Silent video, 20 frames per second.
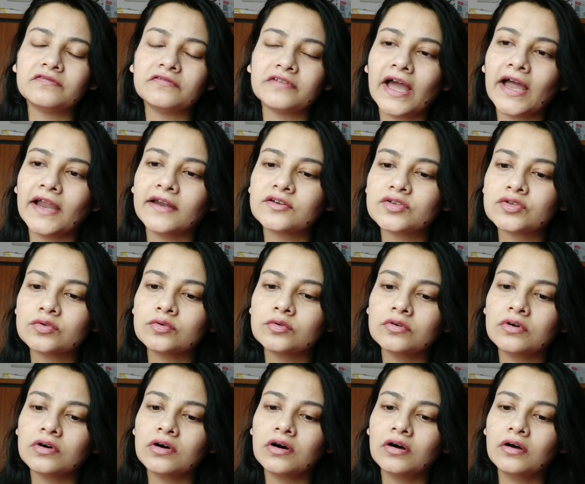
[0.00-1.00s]
fat.
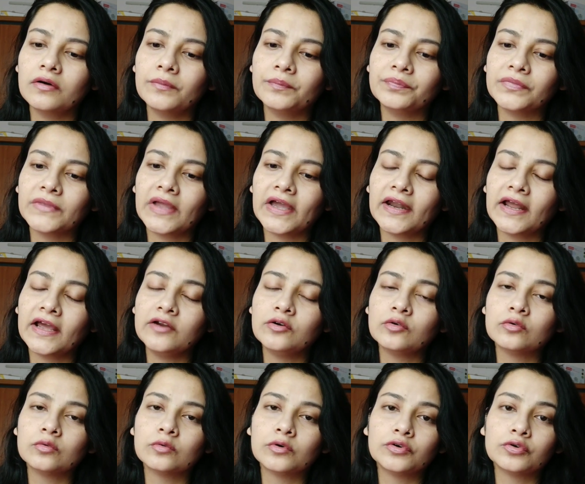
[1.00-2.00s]
So and I
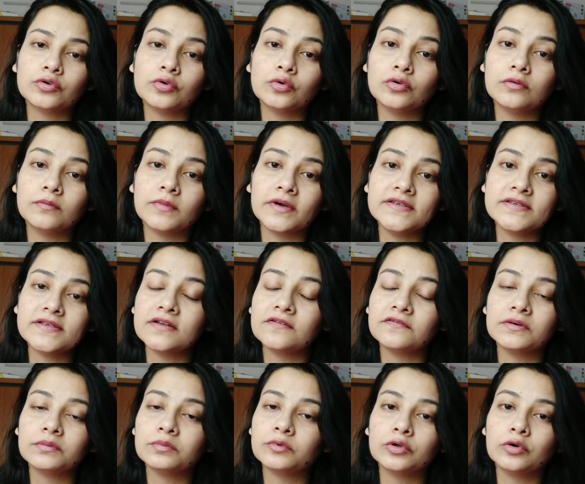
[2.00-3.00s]
don't want to load myself
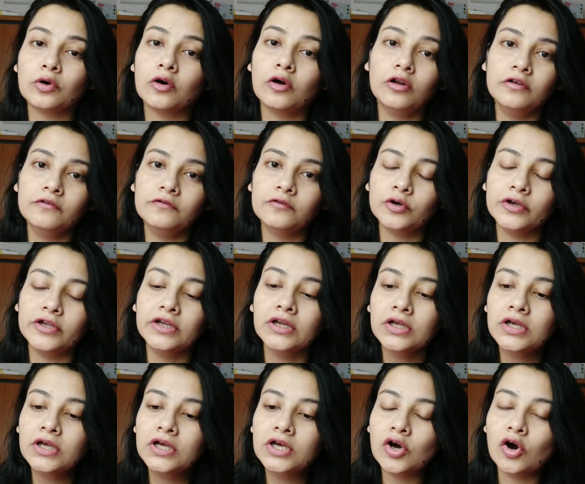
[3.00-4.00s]
up on olive oil
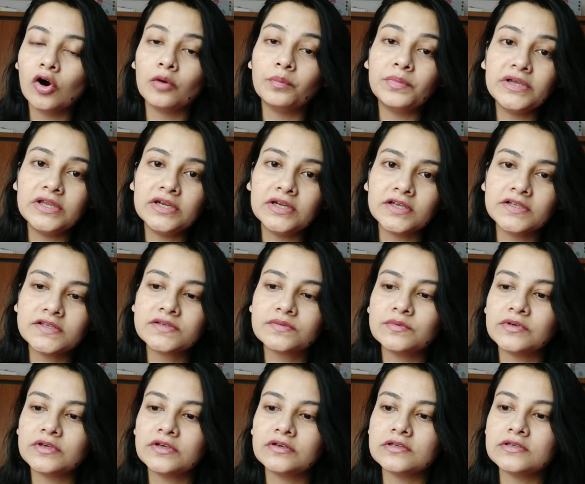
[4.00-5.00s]
or peanuts,
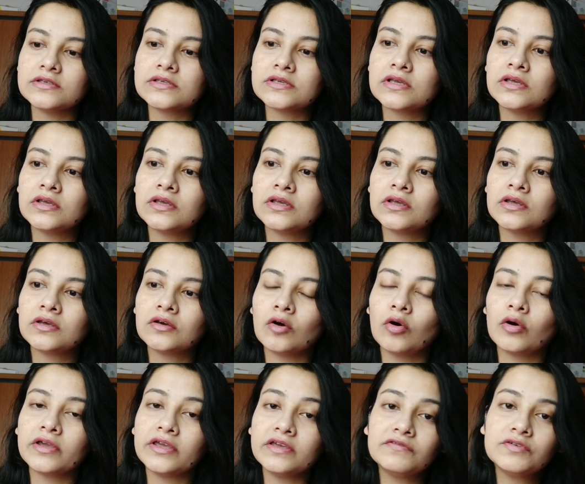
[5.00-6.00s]

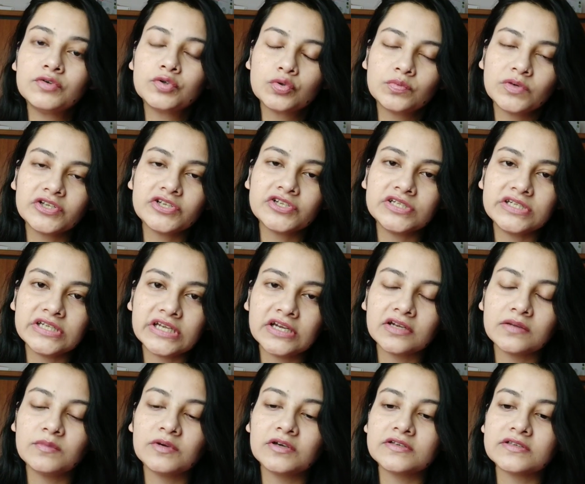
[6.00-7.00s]
or even too much
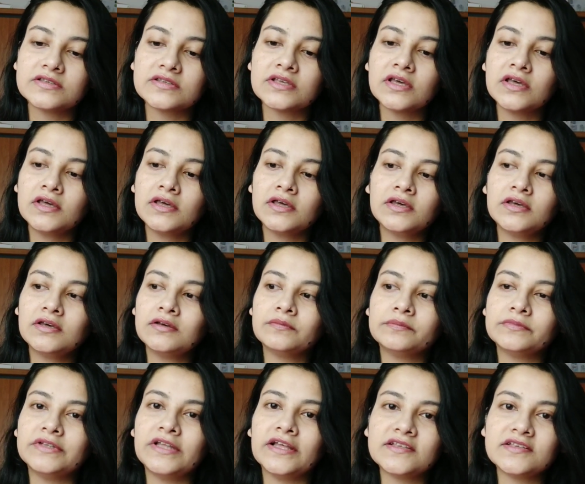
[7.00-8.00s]
dairy, because
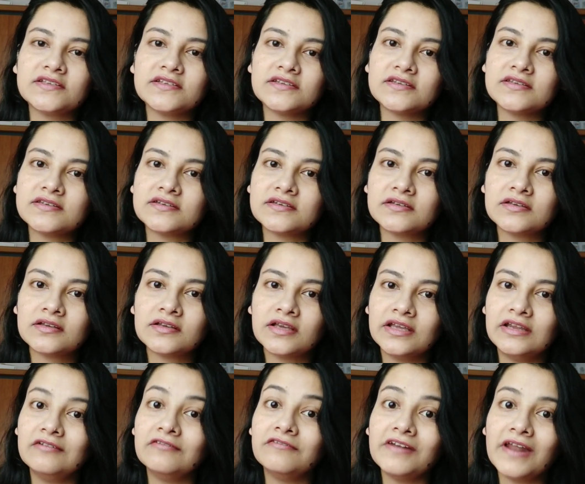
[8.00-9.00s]
that's just
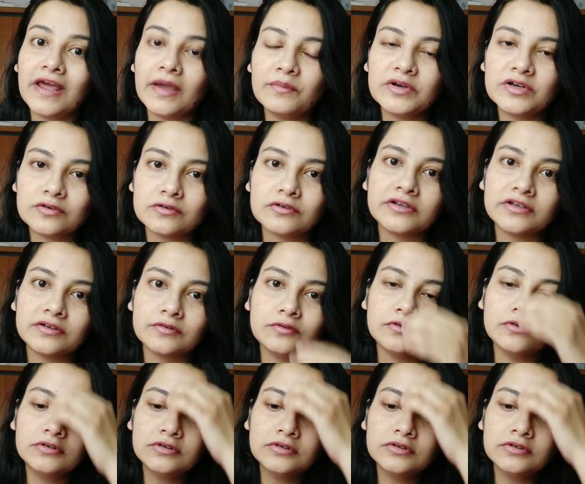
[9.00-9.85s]
inflammatory.